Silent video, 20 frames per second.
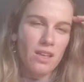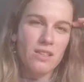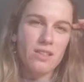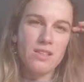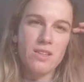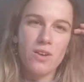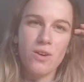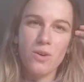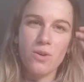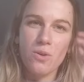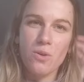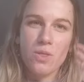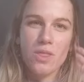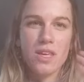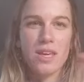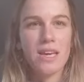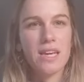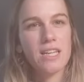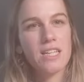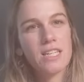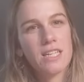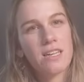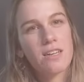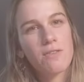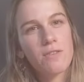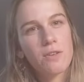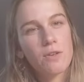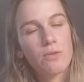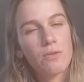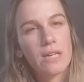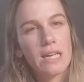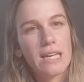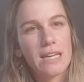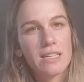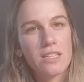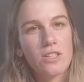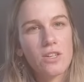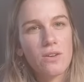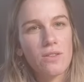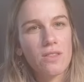So the idea, if you've
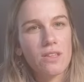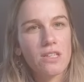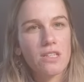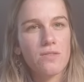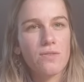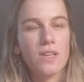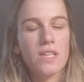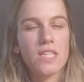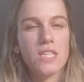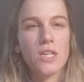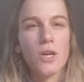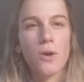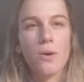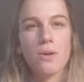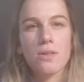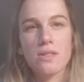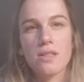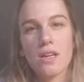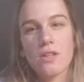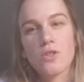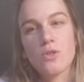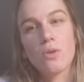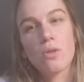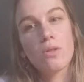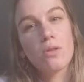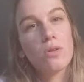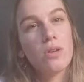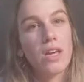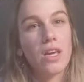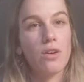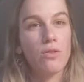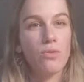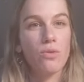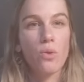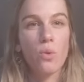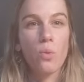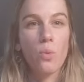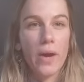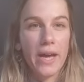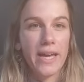clicked on this video, is that you're looking
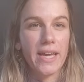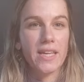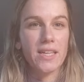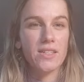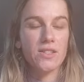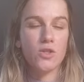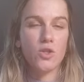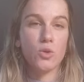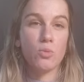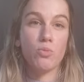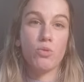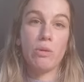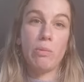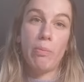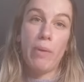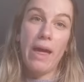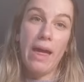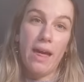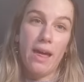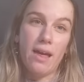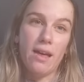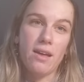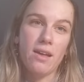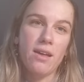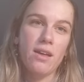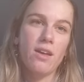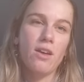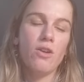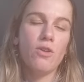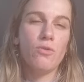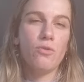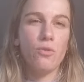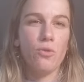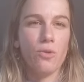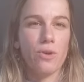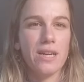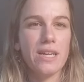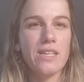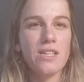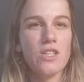for ways to prepare
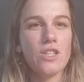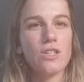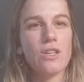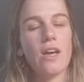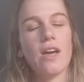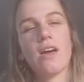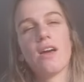for it,